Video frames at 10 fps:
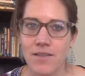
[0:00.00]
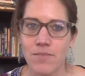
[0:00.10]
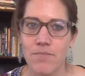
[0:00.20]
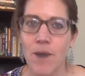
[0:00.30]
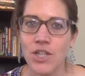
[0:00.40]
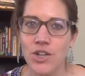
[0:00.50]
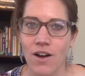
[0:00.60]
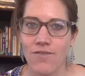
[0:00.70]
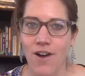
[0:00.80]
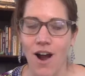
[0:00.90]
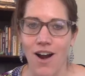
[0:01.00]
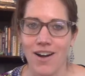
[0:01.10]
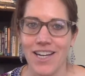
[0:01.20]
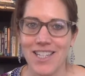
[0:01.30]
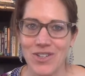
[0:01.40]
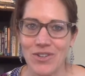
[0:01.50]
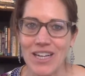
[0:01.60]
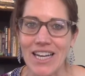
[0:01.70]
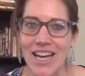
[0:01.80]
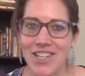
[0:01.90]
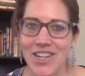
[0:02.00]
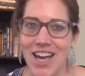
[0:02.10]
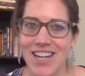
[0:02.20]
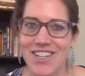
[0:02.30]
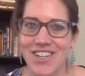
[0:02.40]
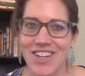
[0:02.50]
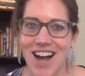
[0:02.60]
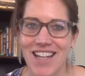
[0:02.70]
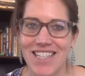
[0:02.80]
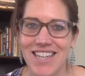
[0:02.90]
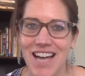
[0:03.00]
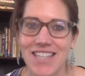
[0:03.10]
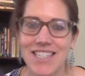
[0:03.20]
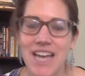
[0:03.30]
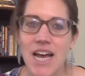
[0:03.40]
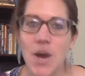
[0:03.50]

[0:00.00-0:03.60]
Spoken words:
much of our history and educational context,